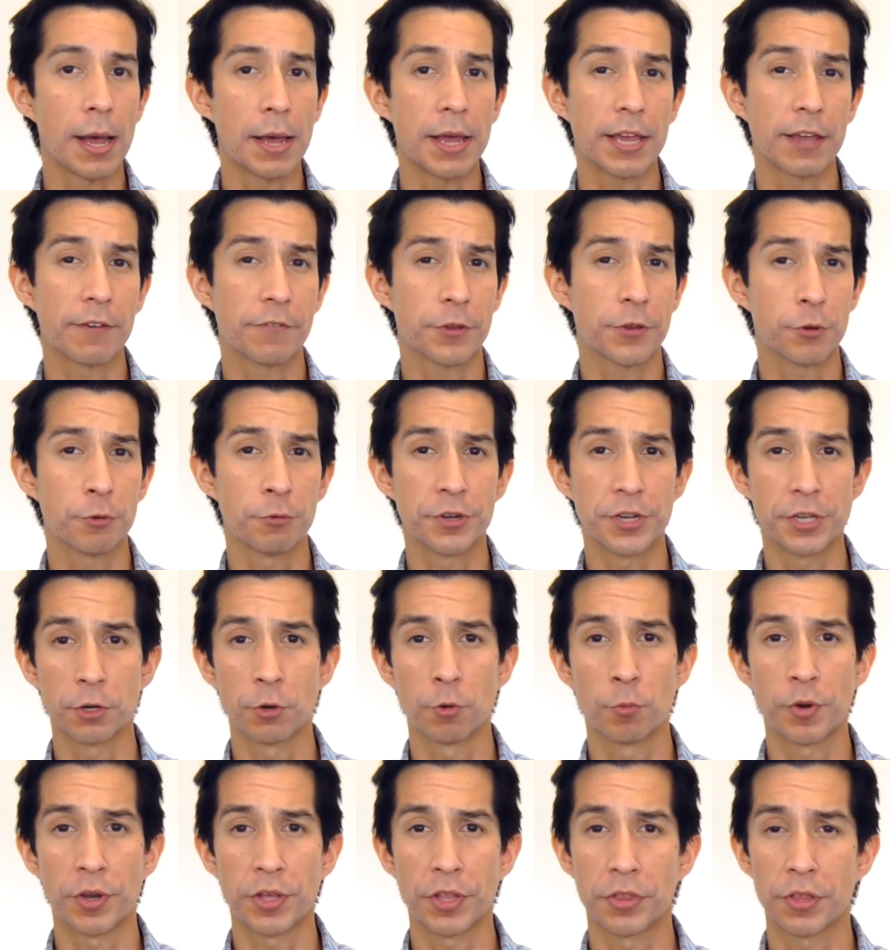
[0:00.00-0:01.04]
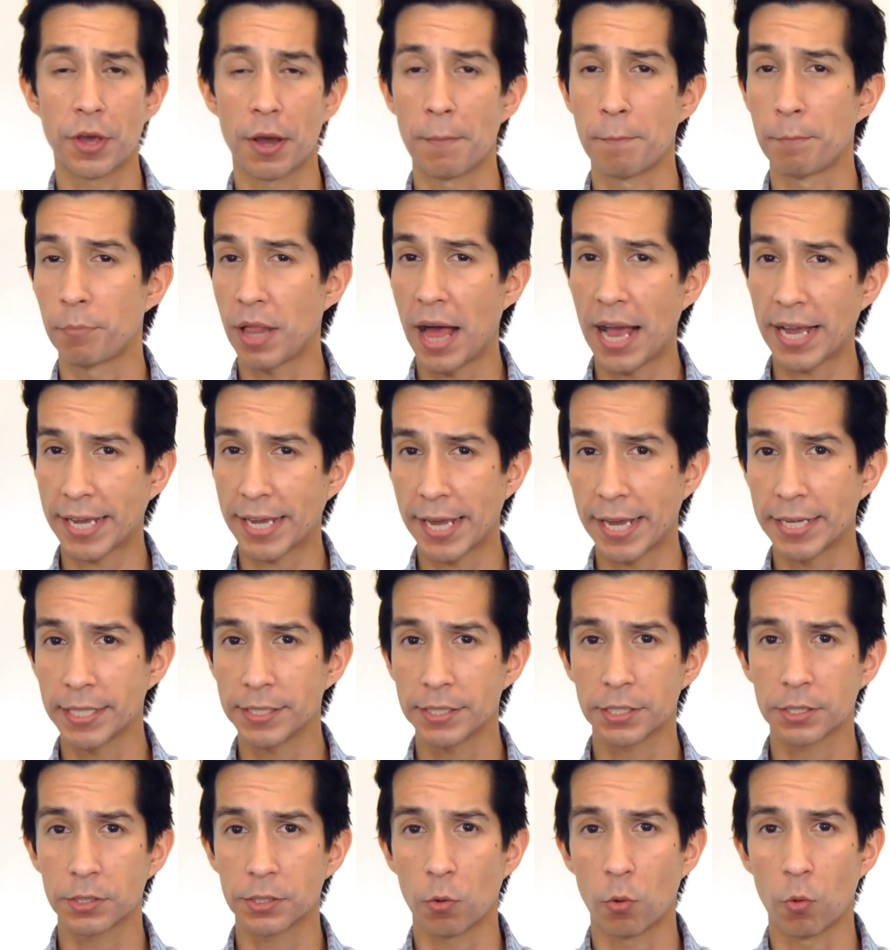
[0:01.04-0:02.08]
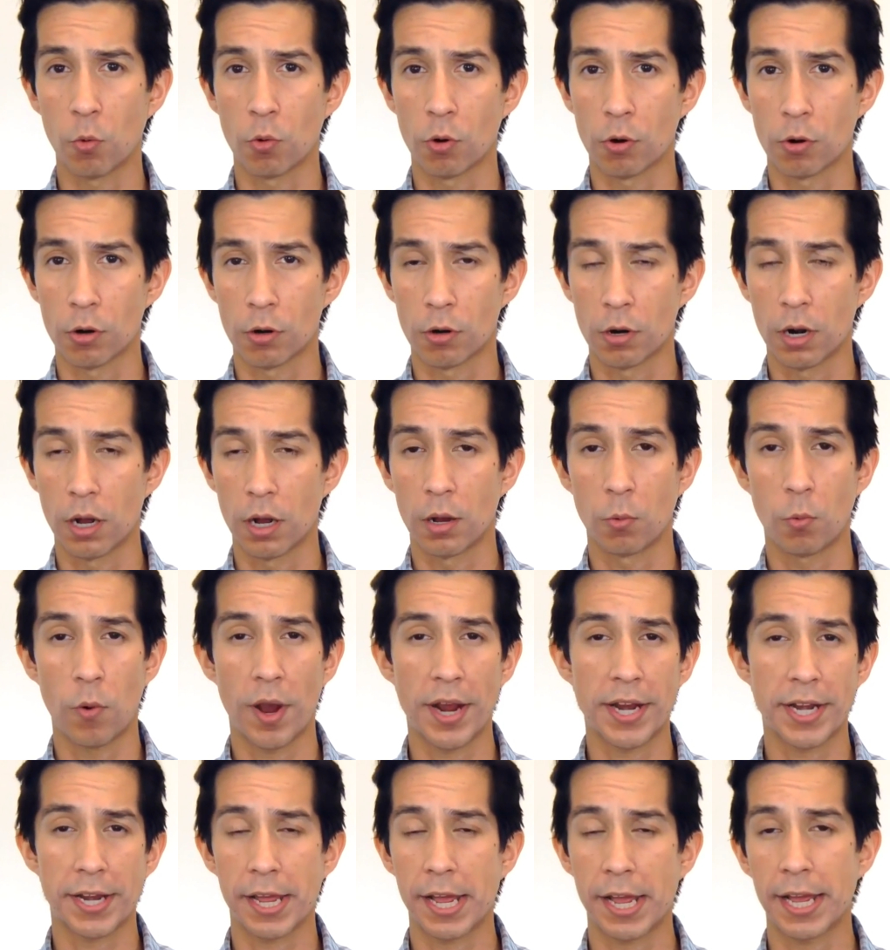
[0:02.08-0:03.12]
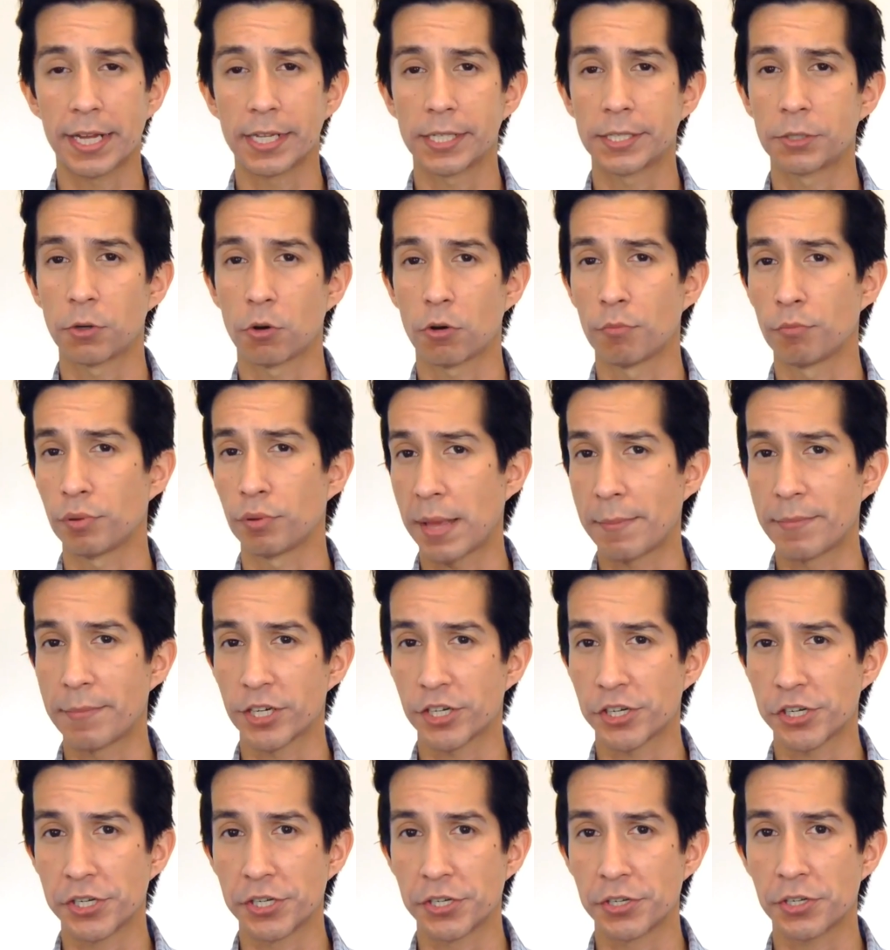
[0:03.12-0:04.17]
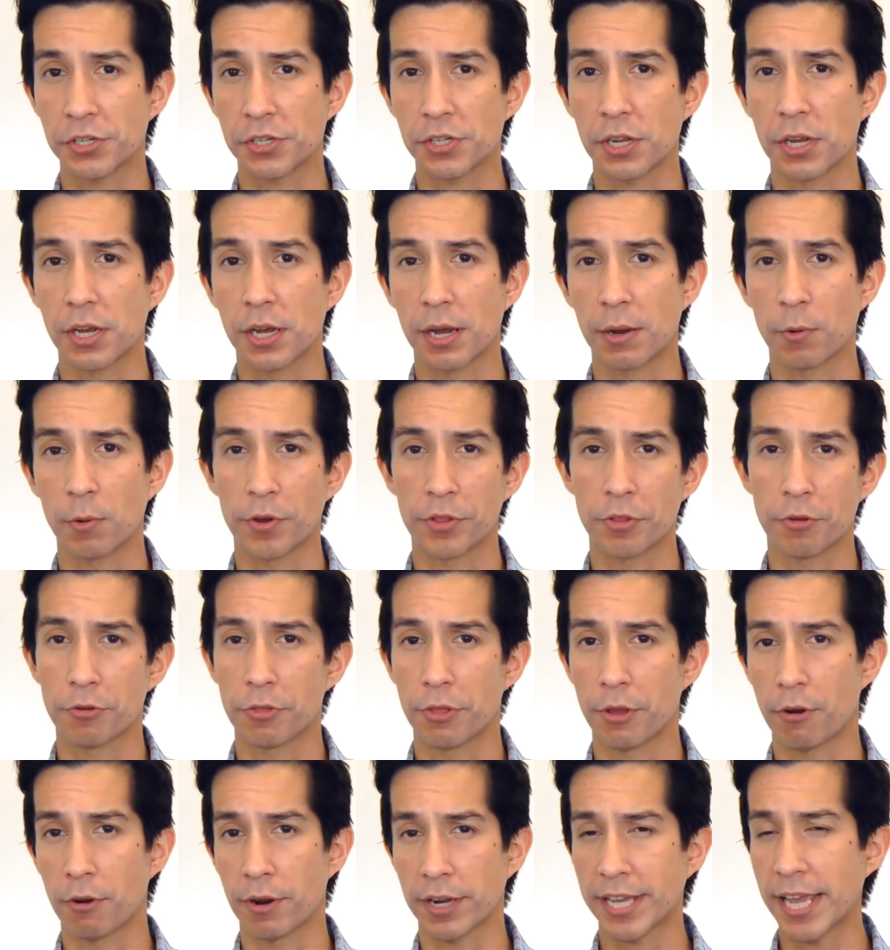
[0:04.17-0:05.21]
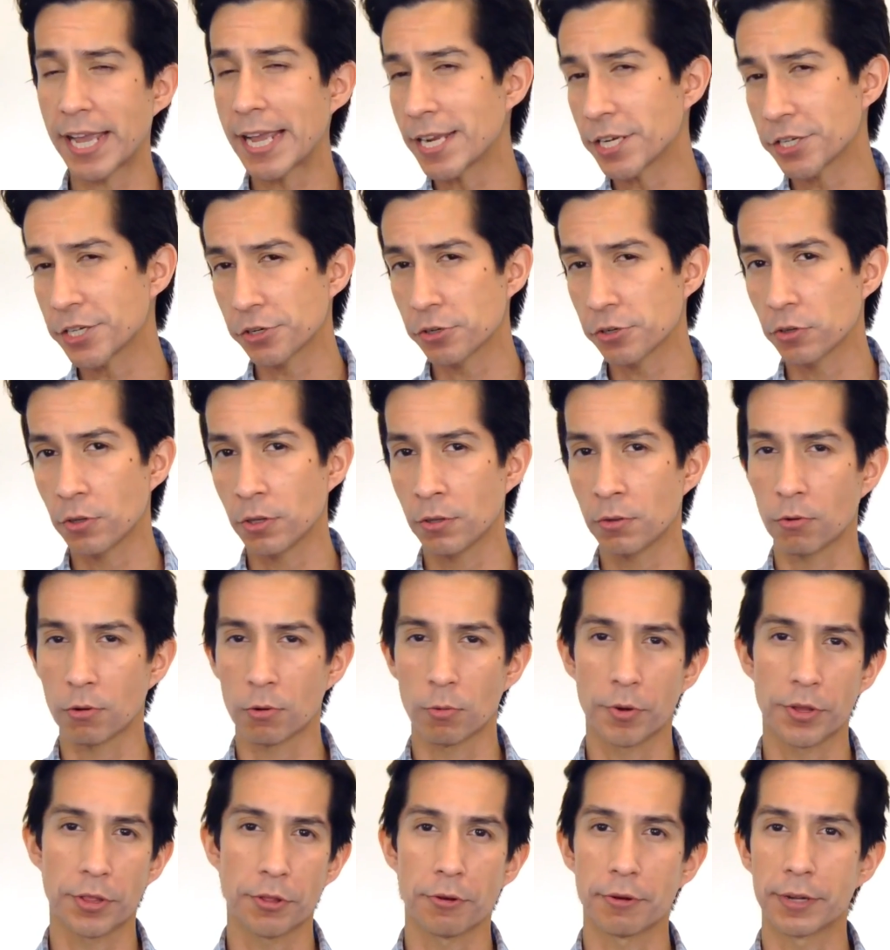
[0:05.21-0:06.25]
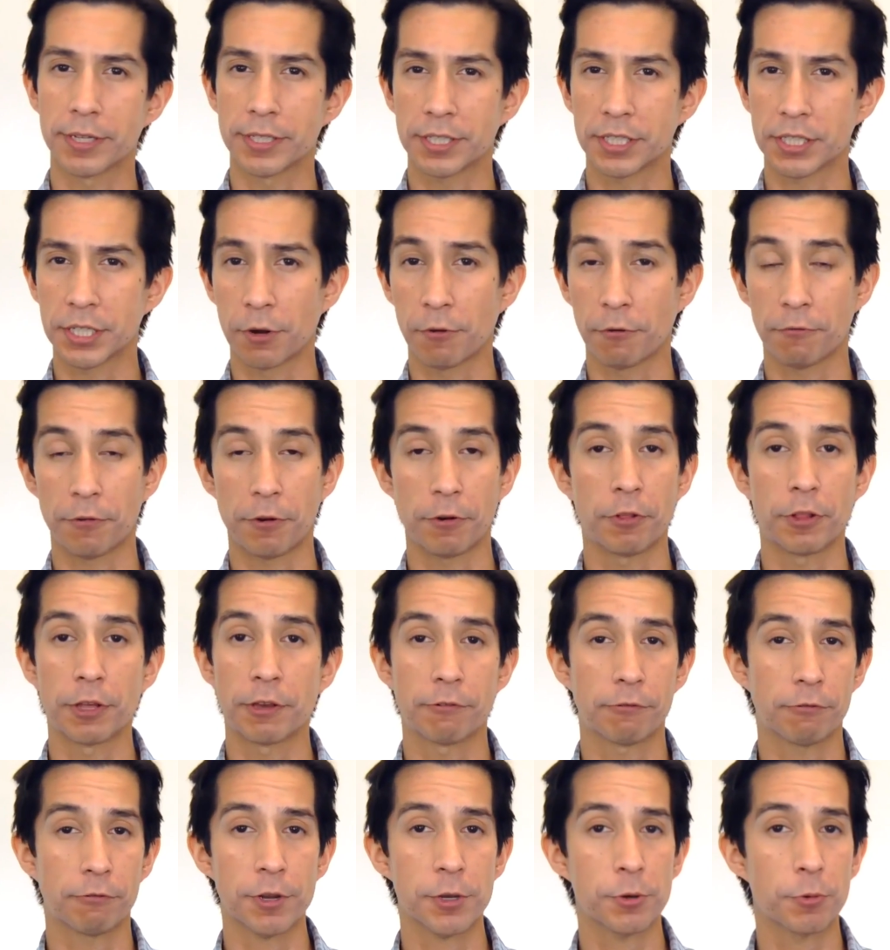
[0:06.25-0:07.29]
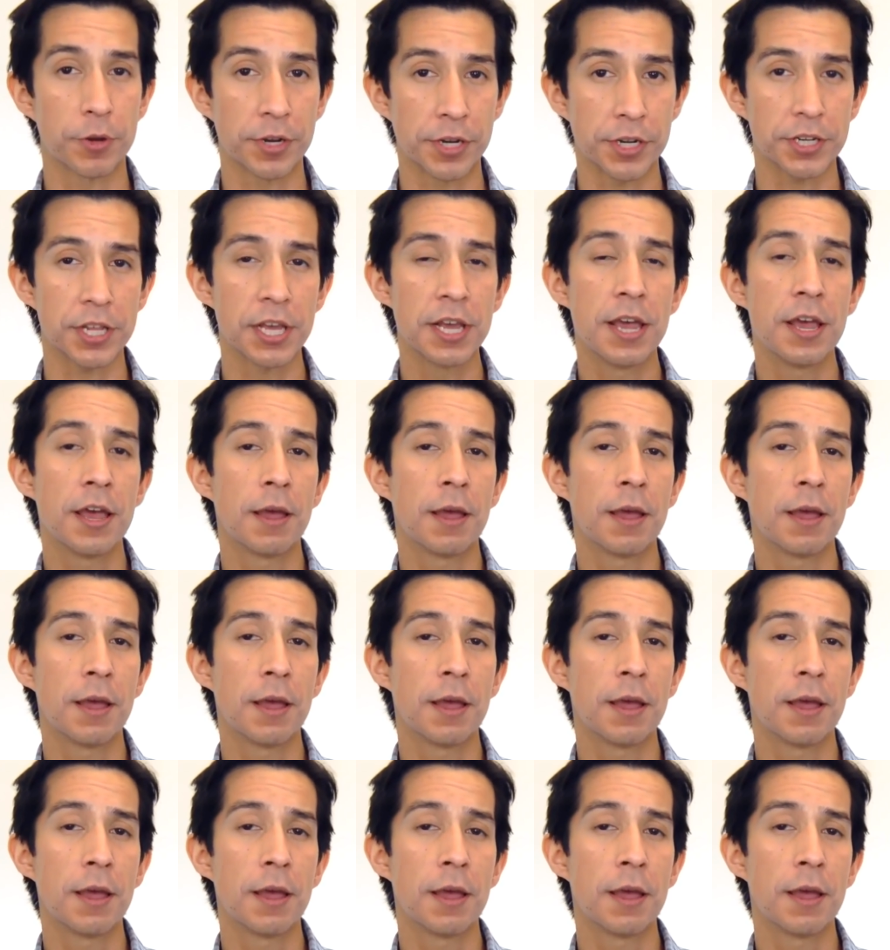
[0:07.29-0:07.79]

If you deal with blackheads or whiteheads or blemishes, whether they're occasional or whether it's fairly frequent,